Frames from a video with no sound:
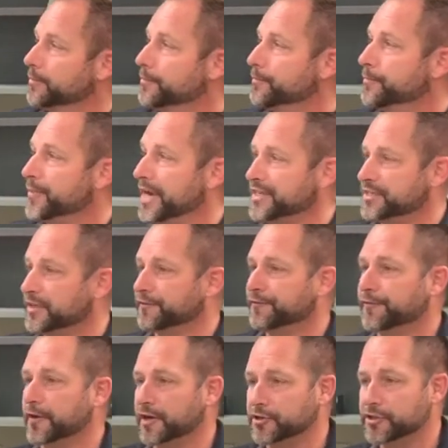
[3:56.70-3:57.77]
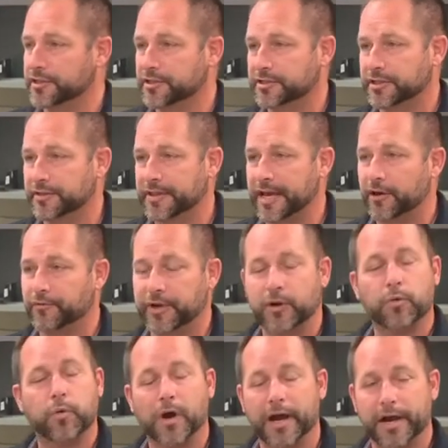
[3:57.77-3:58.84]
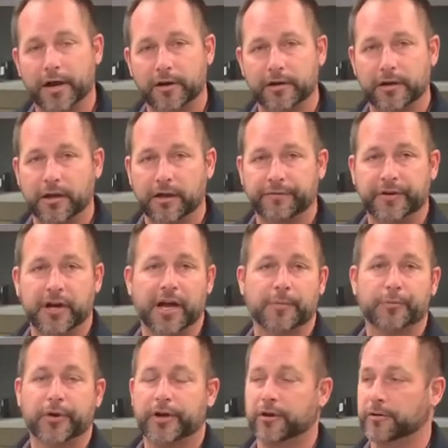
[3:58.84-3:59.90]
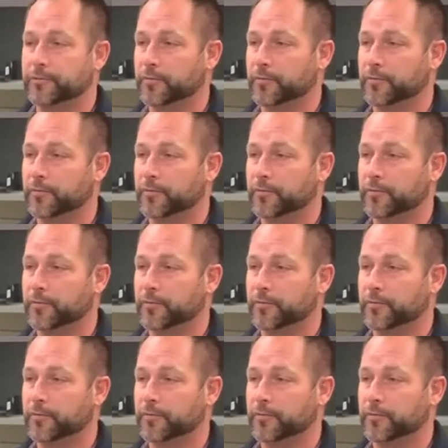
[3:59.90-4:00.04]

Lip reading: basic functions that are required of an operator